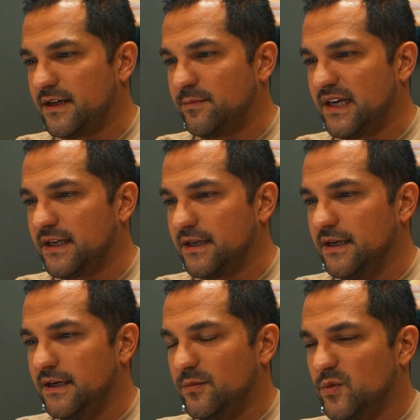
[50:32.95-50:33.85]
And I'm like,
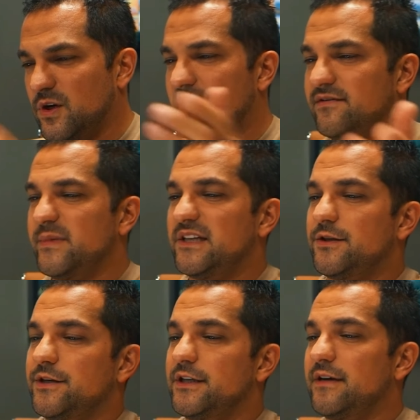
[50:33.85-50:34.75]
bro, I haven't made
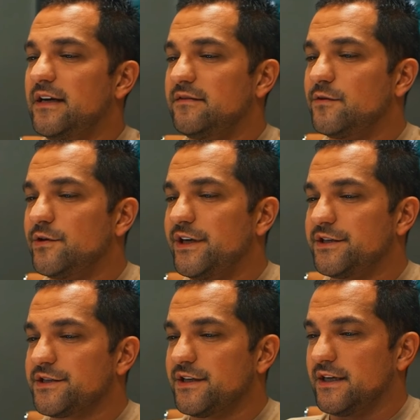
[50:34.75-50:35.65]
30 grand in 4
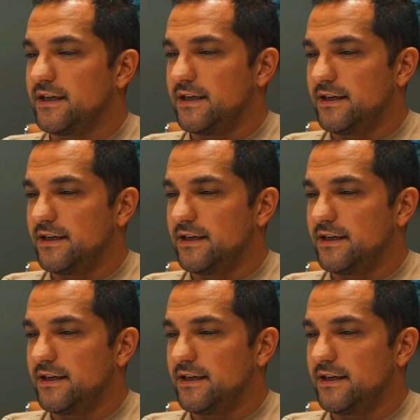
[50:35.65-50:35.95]
years. Like,